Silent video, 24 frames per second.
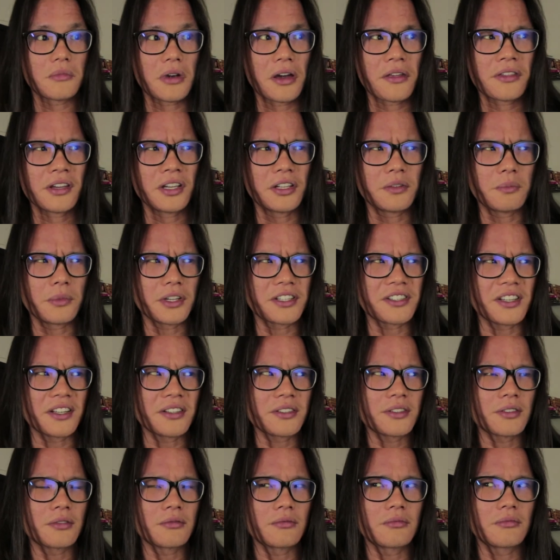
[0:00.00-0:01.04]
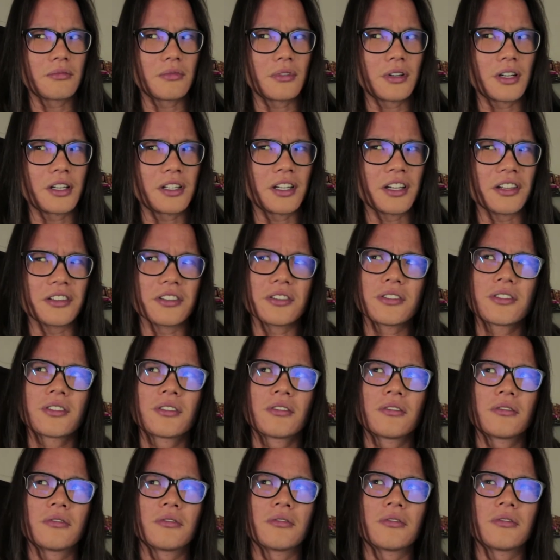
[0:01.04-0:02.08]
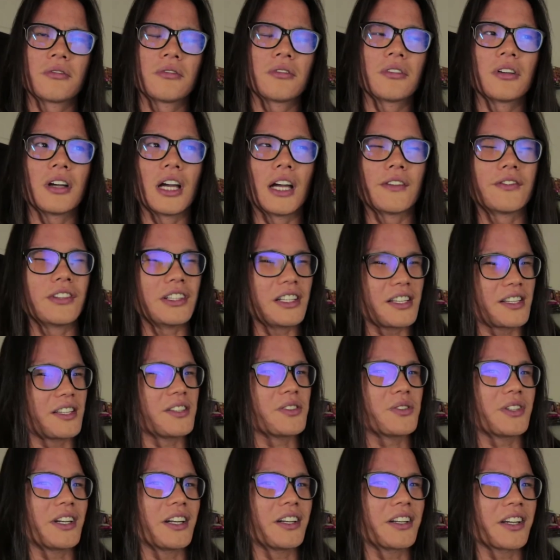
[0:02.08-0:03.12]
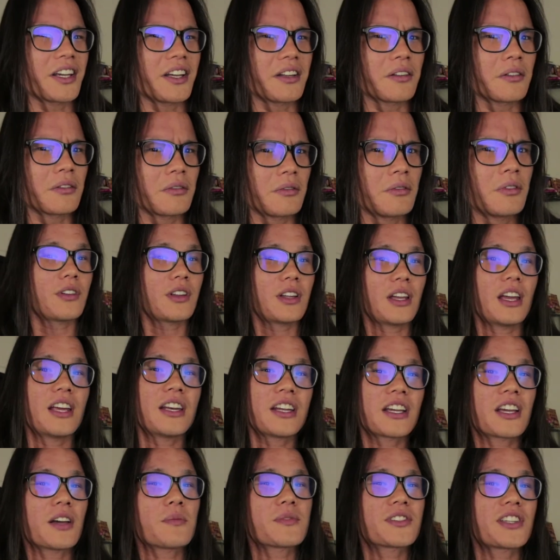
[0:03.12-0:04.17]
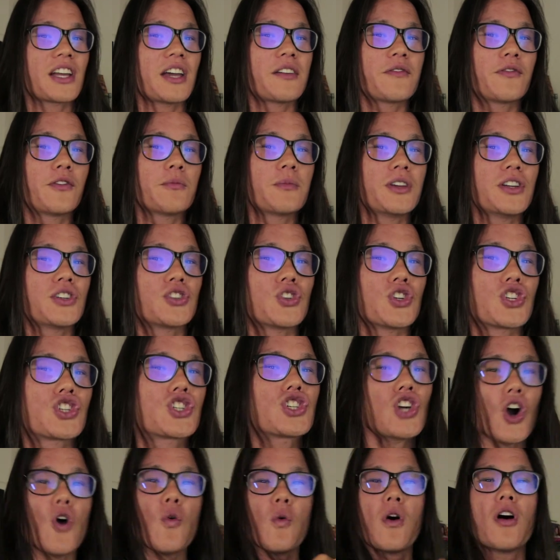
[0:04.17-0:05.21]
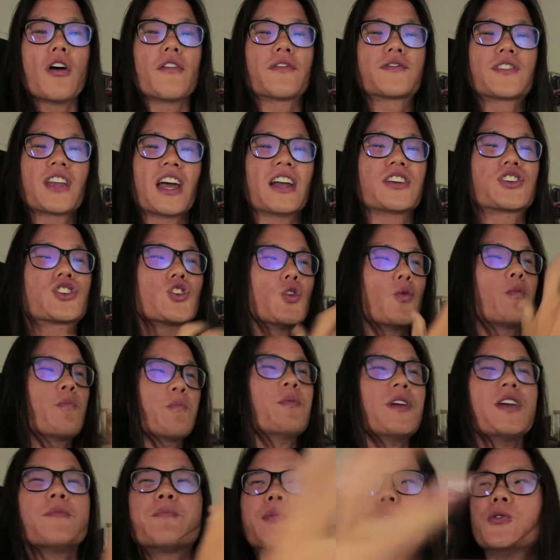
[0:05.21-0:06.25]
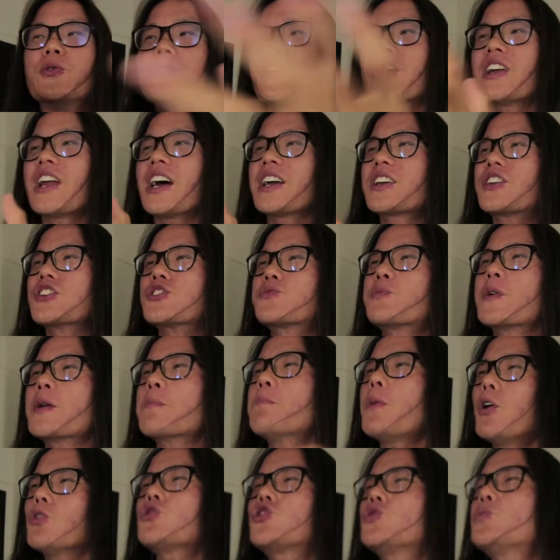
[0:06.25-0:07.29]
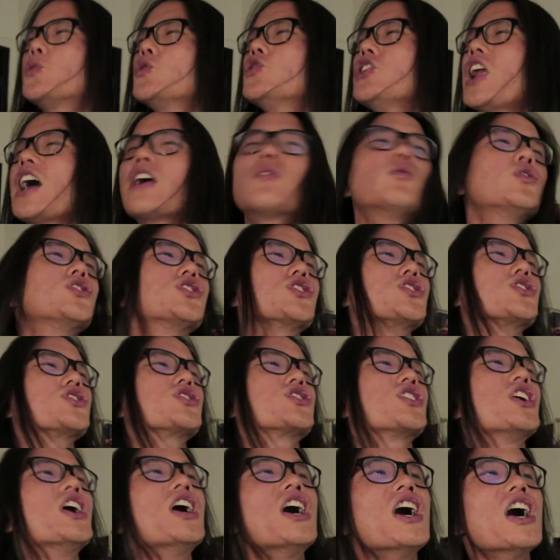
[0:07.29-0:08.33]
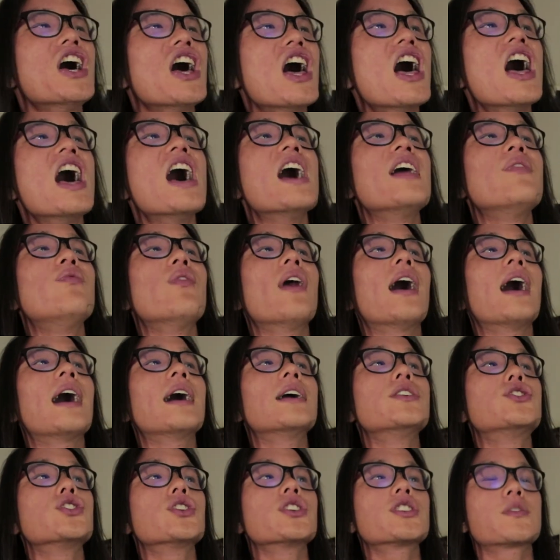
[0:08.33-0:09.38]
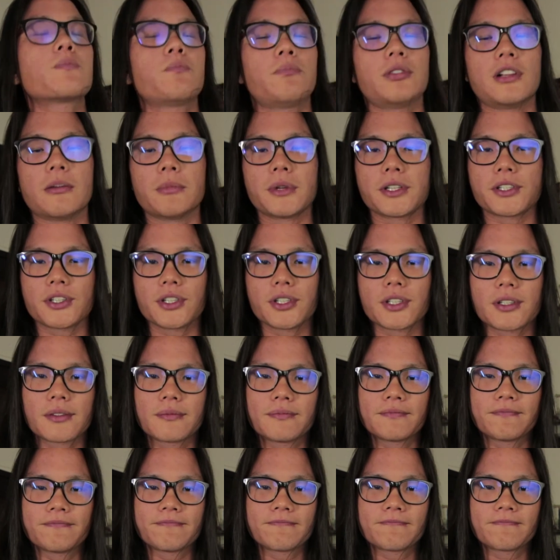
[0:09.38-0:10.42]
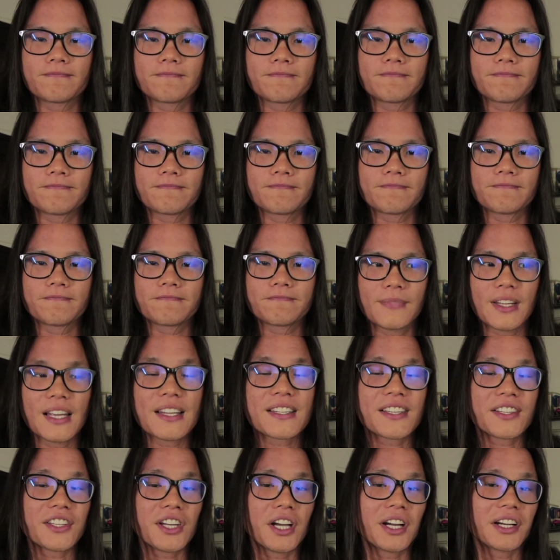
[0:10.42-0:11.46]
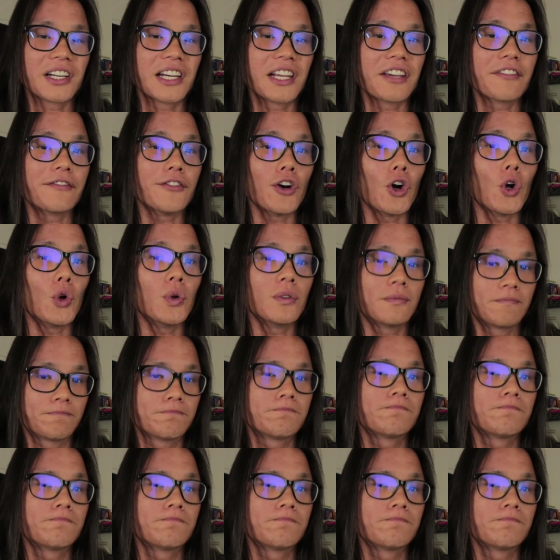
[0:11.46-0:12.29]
I think it makes sense. I think it does. I have to listen to that again. And it comes time for me to show off and show people that I can speak multiple languages. And I just plummeted. It's an ugly fall.